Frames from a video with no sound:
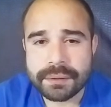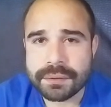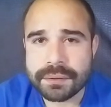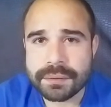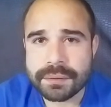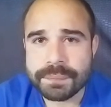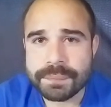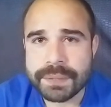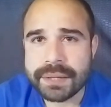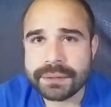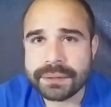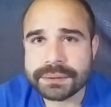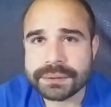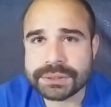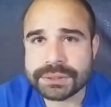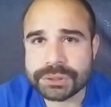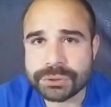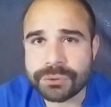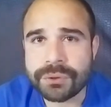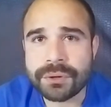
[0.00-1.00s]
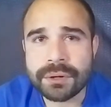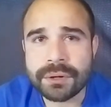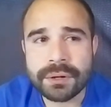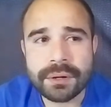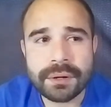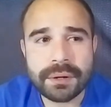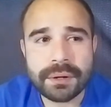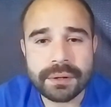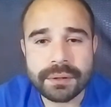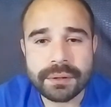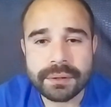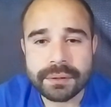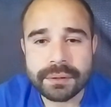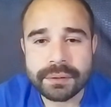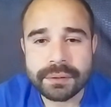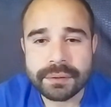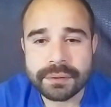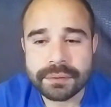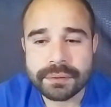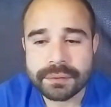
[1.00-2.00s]
being sore
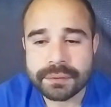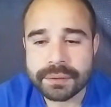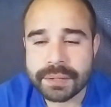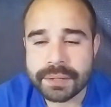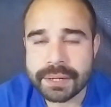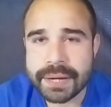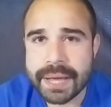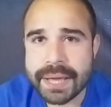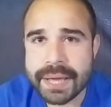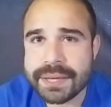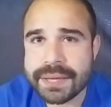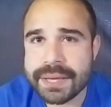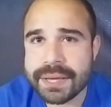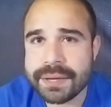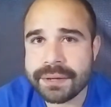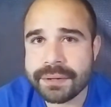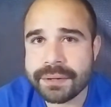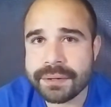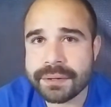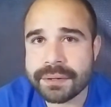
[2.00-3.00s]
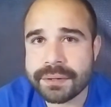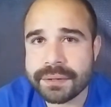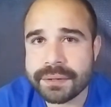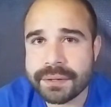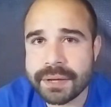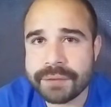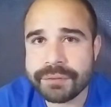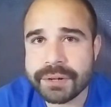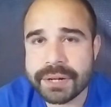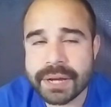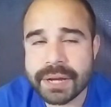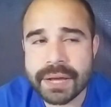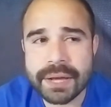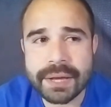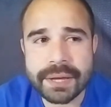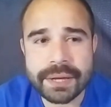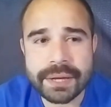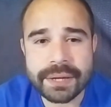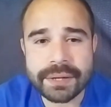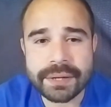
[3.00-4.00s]
and aching every
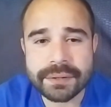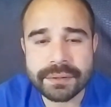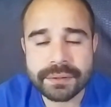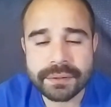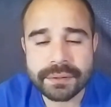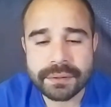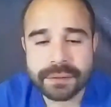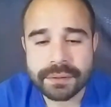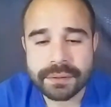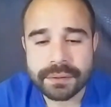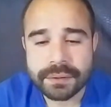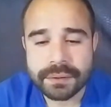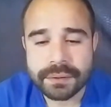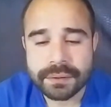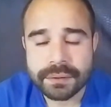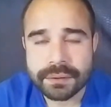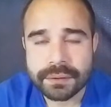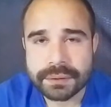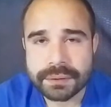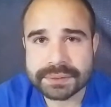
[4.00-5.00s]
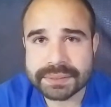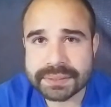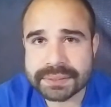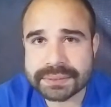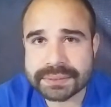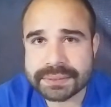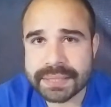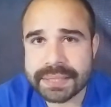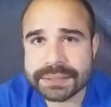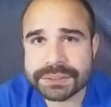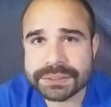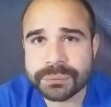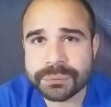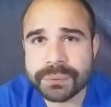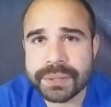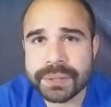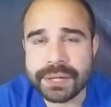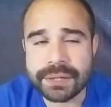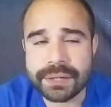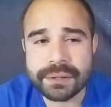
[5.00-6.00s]
day, 6 days a
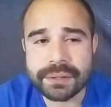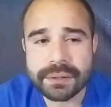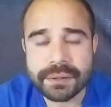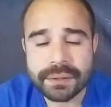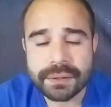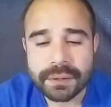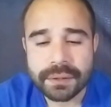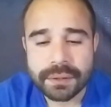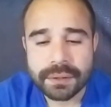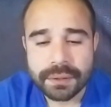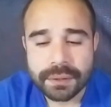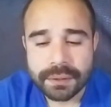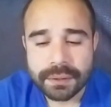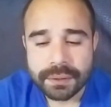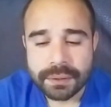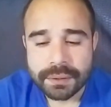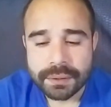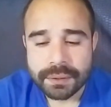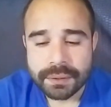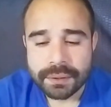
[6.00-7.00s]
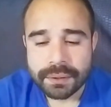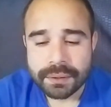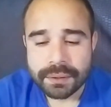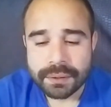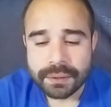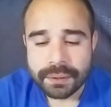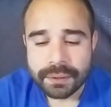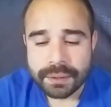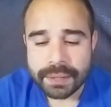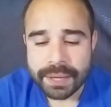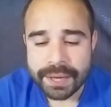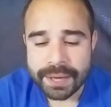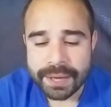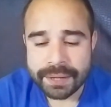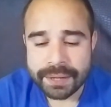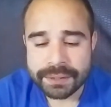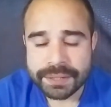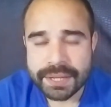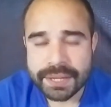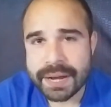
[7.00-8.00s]
week.
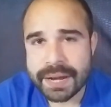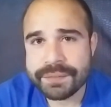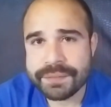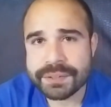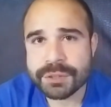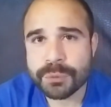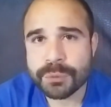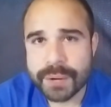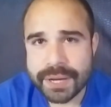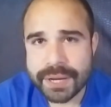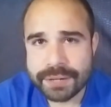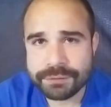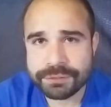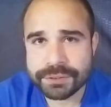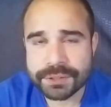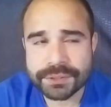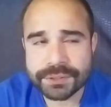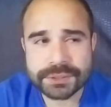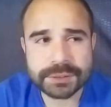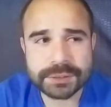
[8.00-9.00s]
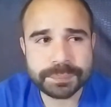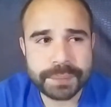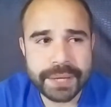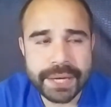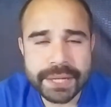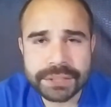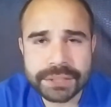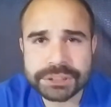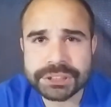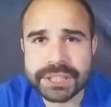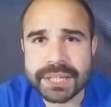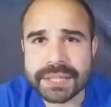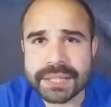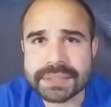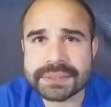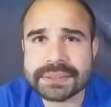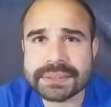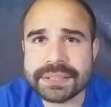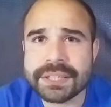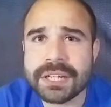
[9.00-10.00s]
And then having to wait for those
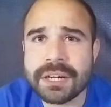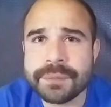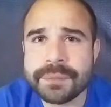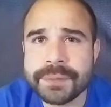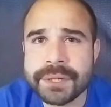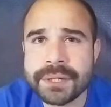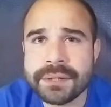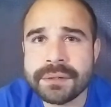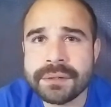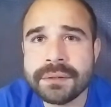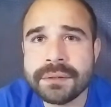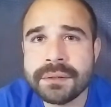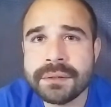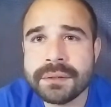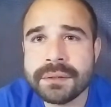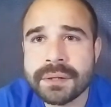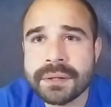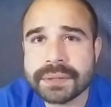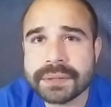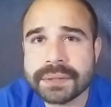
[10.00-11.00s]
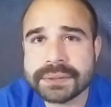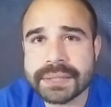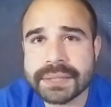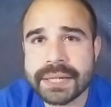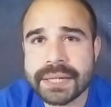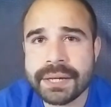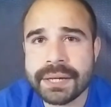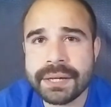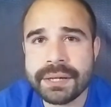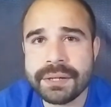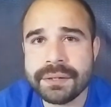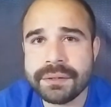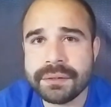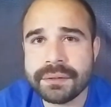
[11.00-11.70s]
paychecks to come in as I